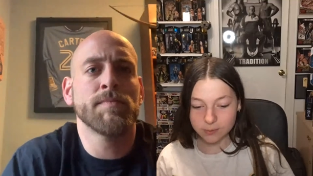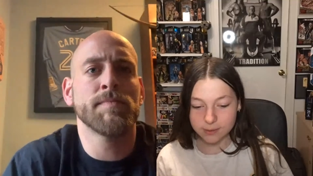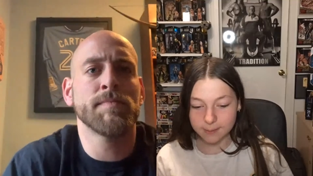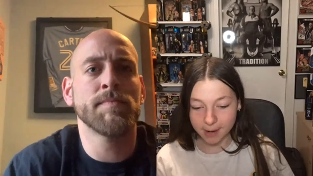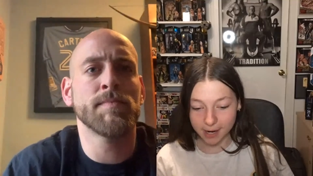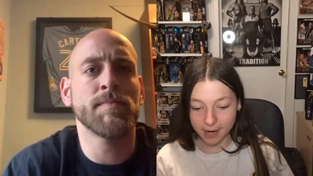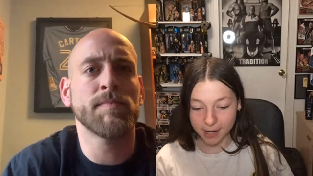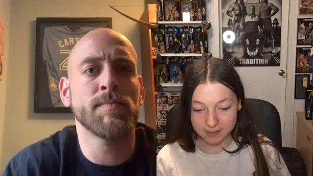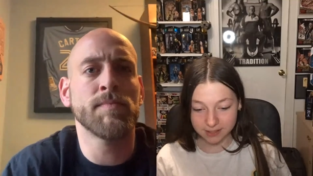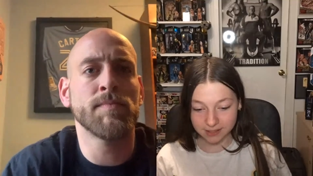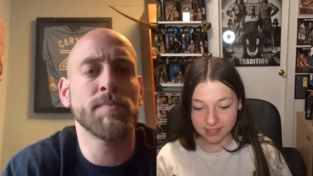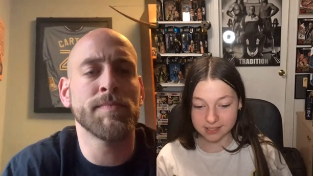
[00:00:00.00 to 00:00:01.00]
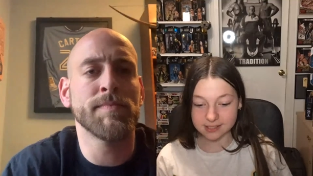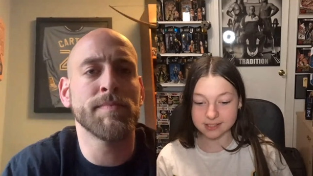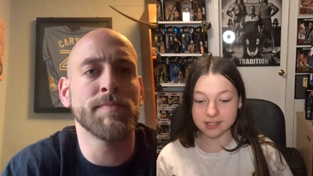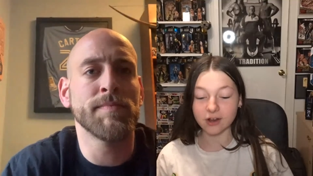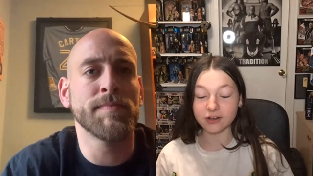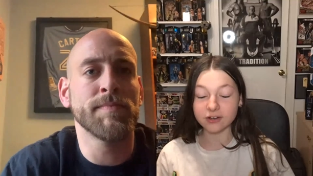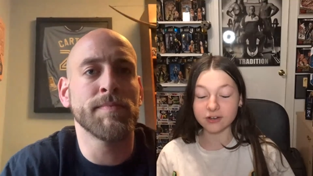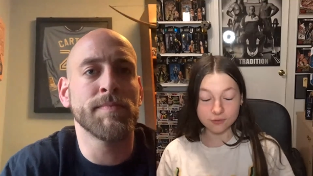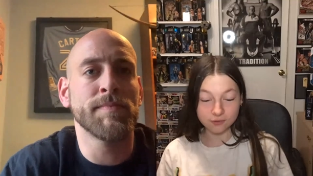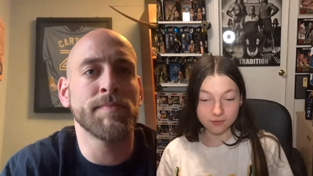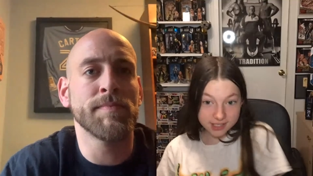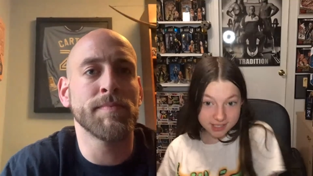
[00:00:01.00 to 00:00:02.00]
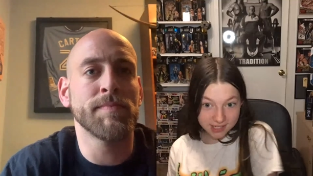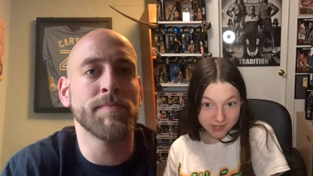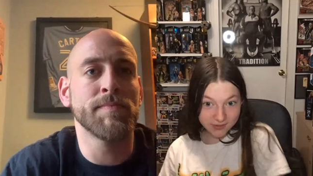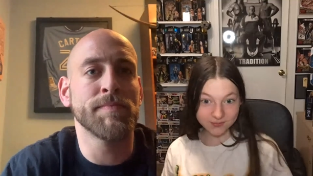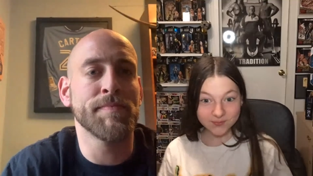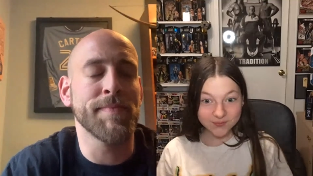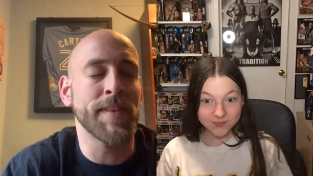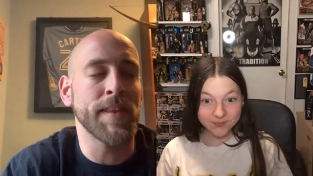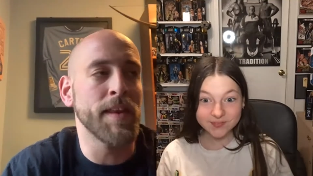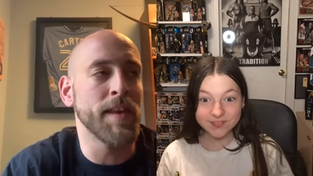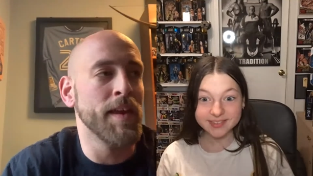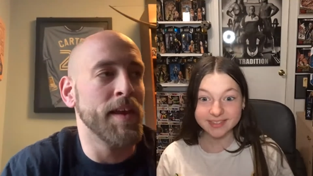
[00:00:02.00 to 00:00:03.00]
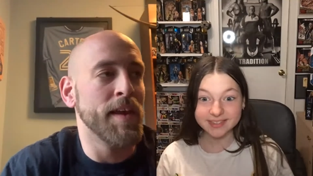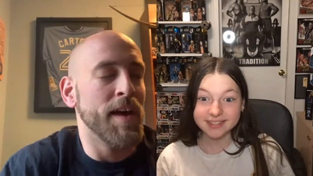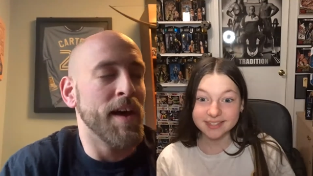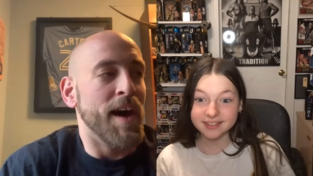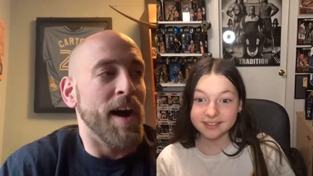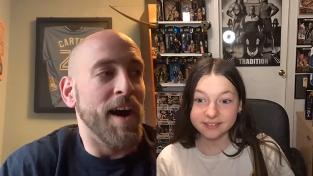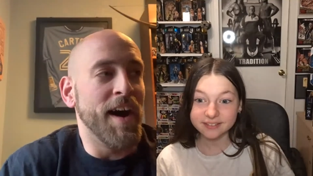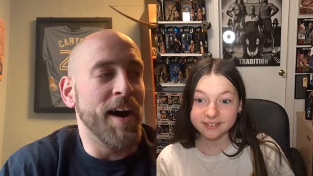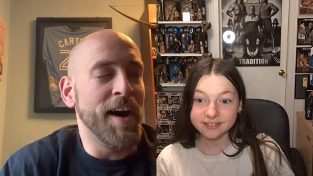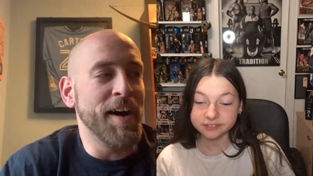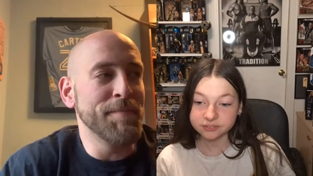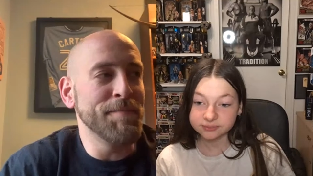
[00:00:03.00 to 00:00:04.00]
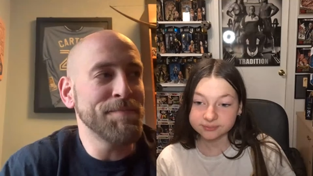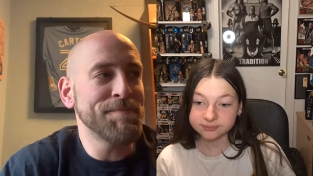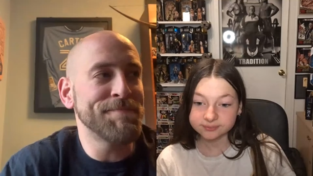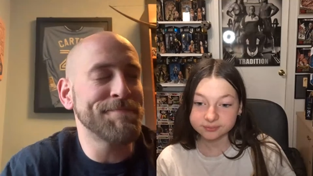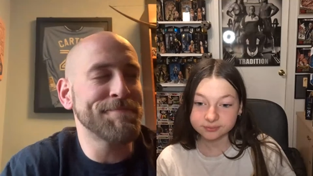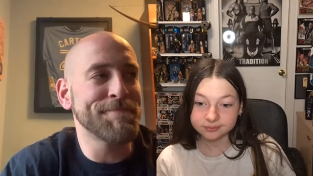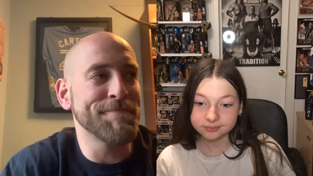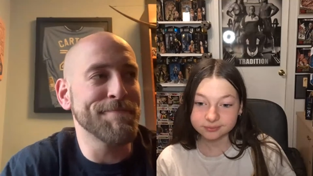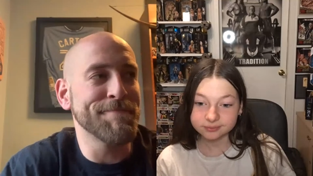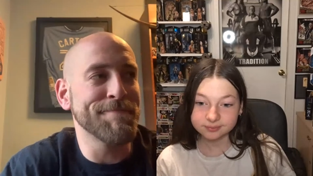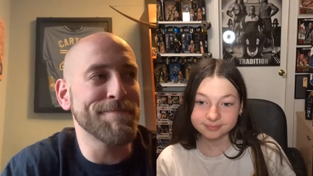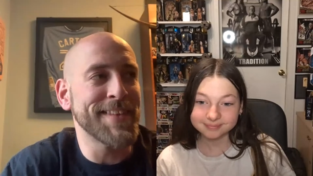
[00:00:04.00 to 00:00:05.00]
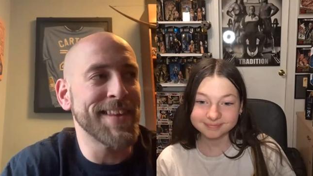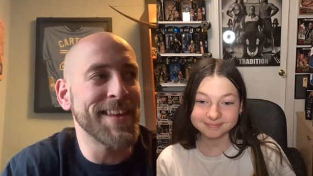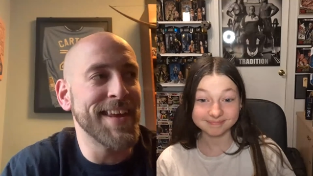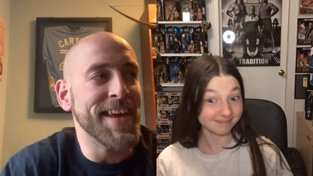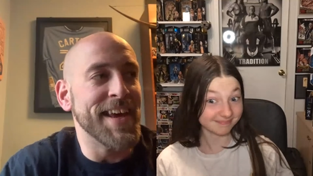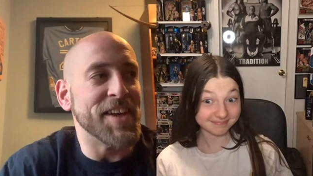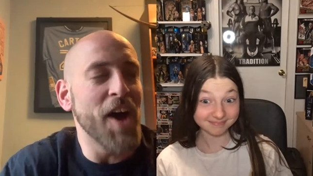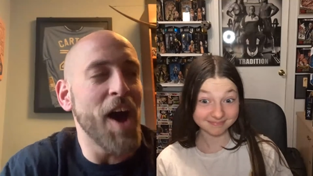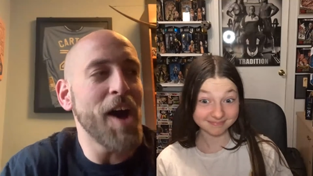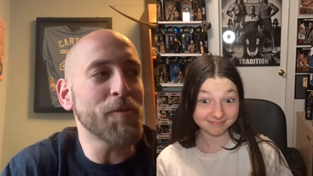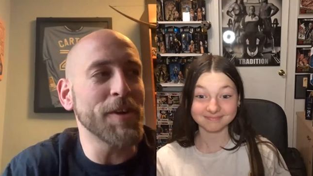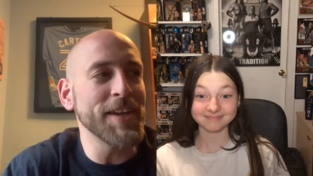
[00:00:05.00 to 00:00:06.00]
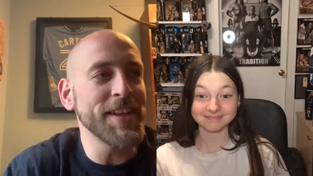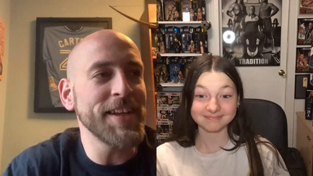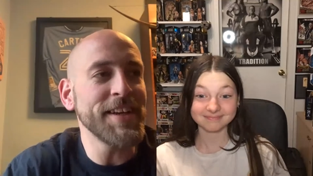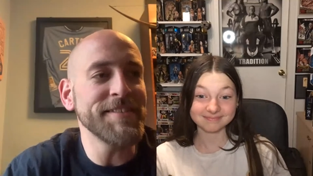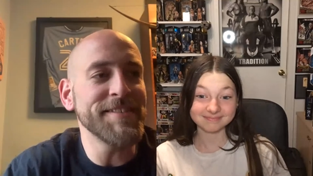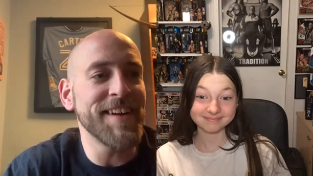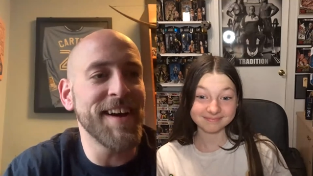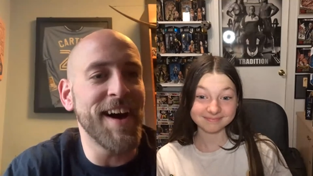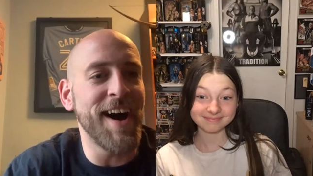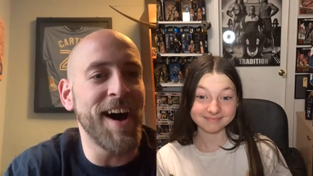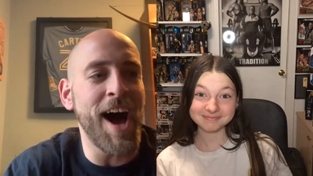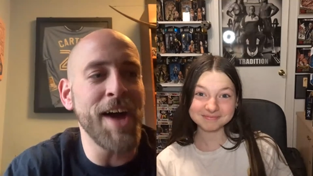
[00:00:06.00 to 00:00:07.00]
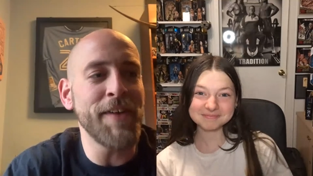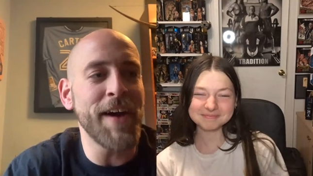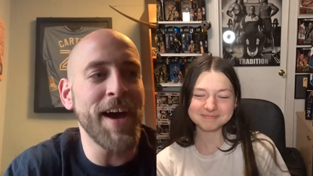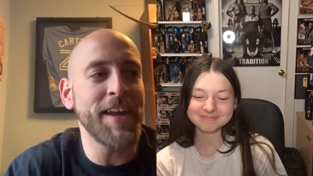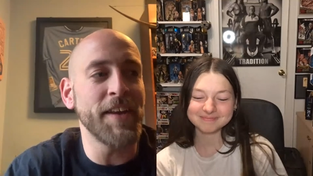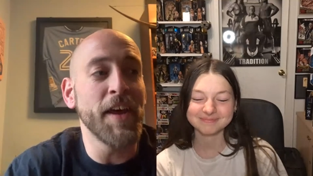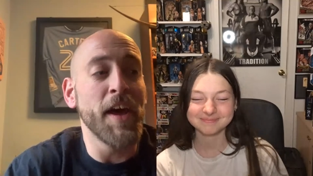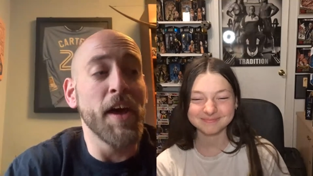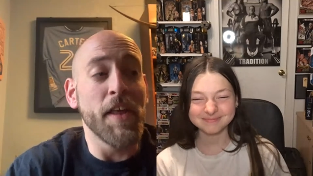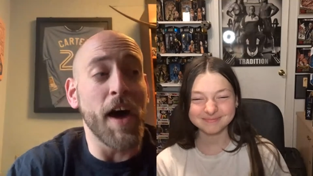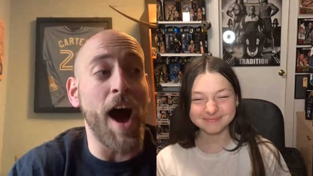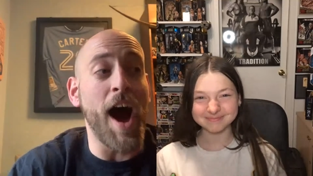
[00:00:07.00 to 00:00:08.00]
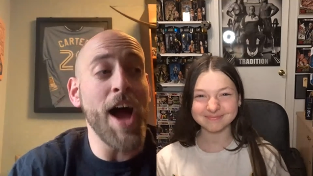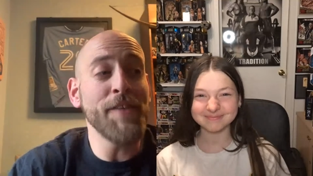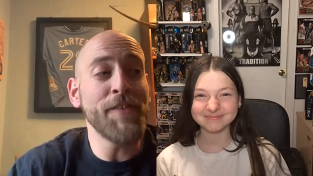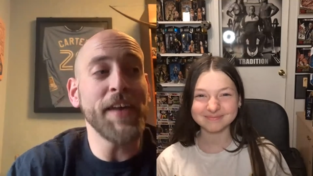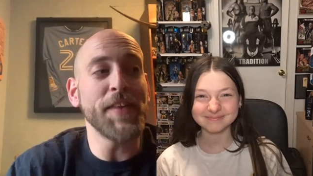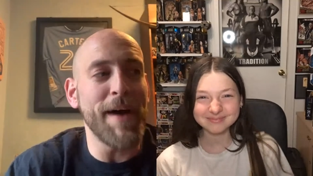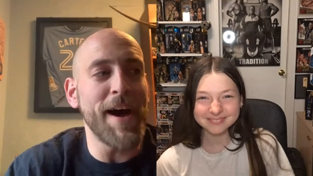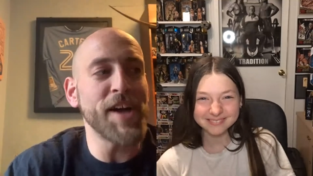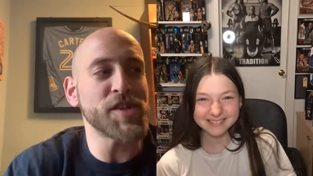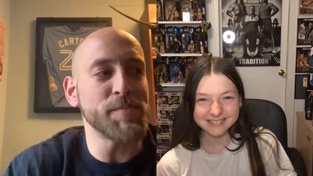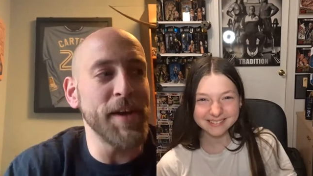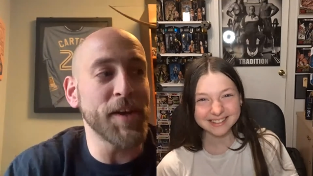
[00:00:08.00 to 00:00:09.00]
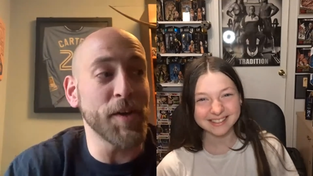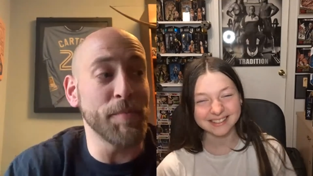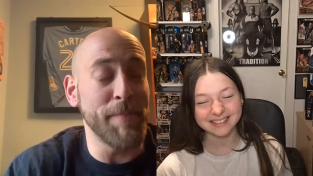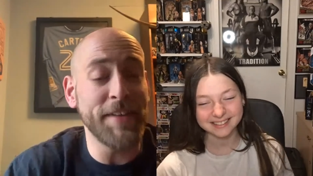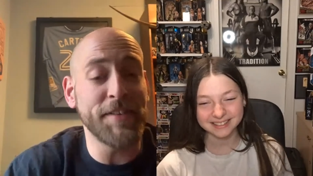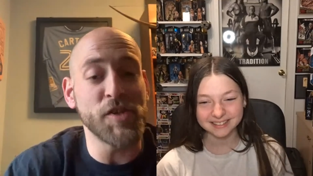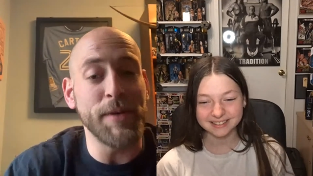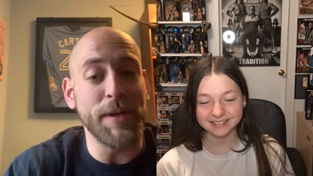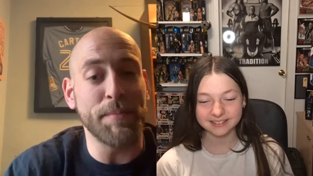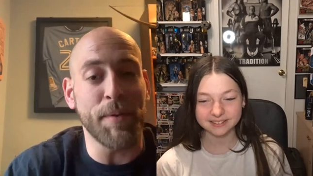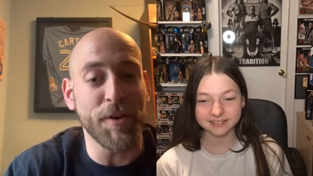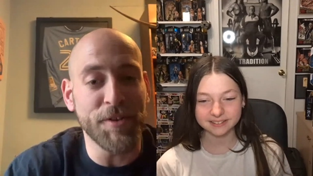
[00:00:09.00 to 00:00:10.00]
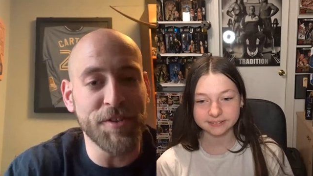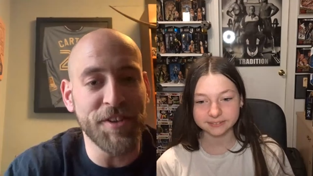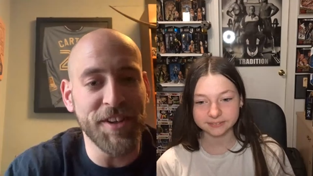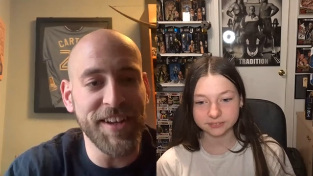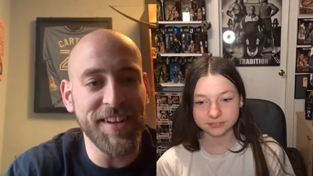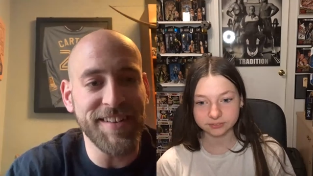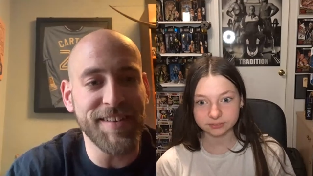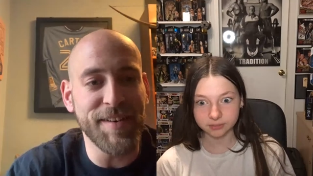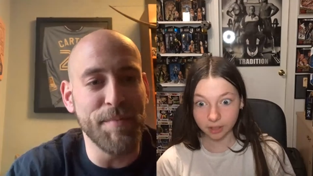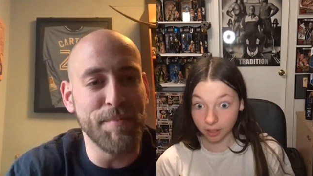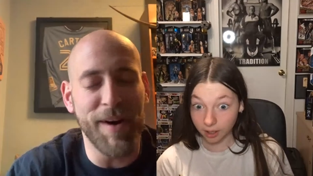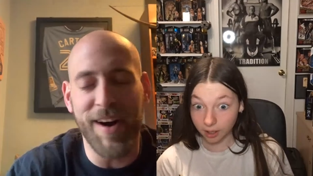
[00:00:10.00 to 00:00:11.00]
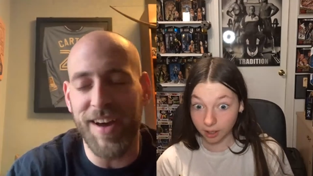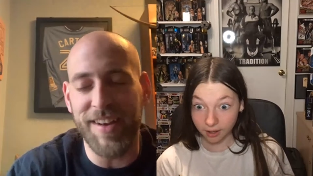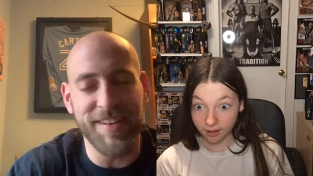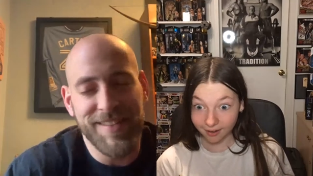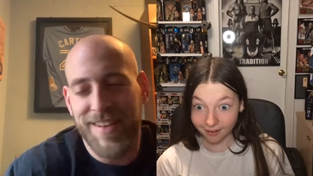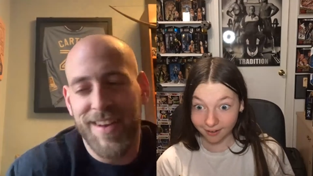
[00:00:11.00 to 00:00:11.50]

Speaker 1: on who the matchmaker is on New Frontier? Not
Speaker 2: really. I've had the matchmaker message me personally, but